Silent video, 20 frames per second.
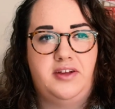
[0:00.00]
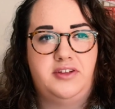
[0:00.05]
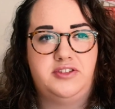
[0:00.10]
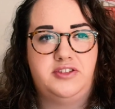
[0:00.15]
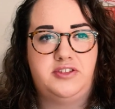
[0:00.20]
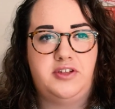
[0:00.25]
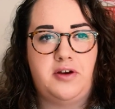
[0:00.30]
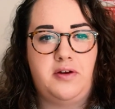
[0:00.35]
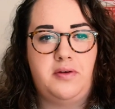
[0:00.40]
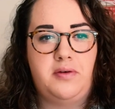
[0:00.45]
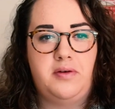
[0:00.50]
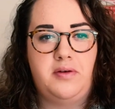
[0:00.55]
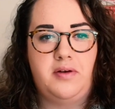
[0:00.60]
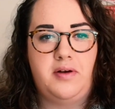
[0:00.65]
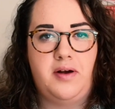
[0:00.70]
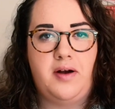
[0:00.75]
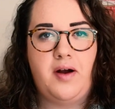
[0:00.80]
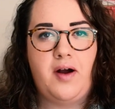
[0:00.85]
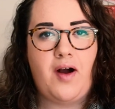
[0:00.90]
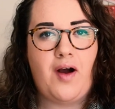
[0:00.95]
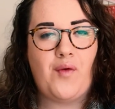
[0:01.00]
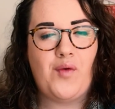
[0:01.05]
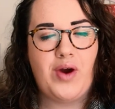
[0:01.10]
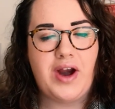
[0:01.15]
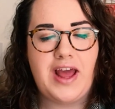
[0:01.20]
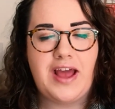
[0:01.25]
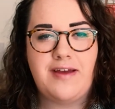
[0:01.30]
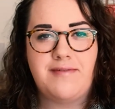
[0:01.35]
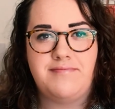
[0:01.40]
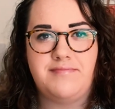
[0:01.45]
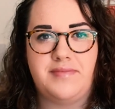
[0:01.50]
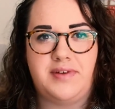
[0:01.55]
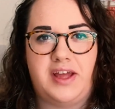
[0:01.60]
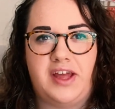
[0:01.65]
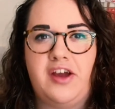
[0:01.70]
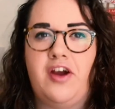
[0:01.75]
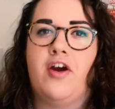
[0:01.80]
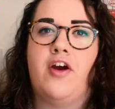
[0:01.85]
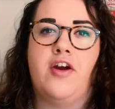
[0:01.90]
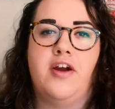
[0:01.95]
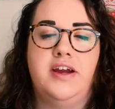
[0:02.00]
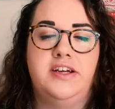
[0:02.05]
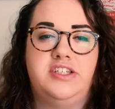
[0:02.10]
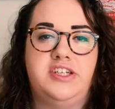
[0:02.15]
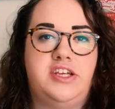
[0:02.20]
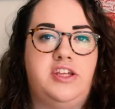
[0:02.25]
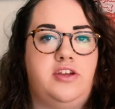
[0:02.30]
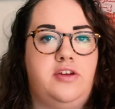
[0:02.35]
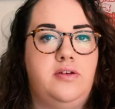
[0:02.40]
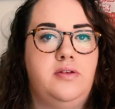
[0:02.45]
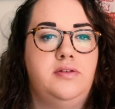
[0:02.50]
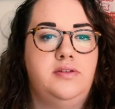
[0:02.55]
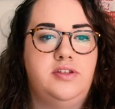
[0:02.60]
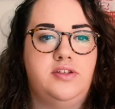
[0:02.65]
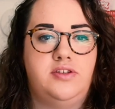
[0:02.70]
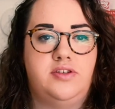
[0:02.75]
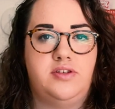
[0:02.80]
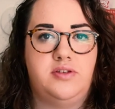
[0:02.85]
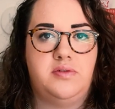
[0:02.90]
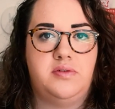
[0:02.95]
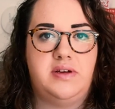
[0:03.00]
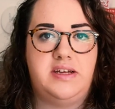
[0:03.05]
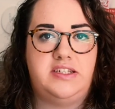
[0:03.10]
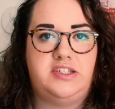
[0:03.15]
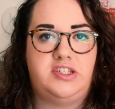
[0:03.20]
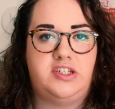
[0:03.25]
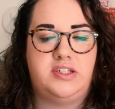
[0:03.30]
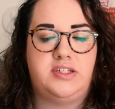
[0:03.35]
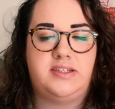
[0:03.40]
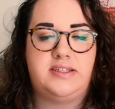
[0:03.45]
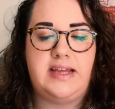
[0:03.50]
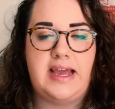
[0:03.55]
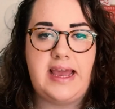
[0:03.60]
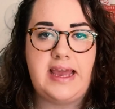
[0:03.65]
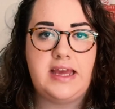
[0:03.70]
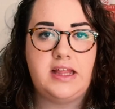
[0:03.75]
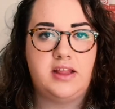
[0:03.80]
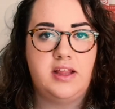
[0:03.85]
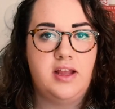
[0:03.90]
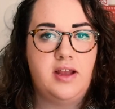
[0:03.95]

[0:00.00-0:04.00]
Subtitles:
So what I'm encouraging you to do is just take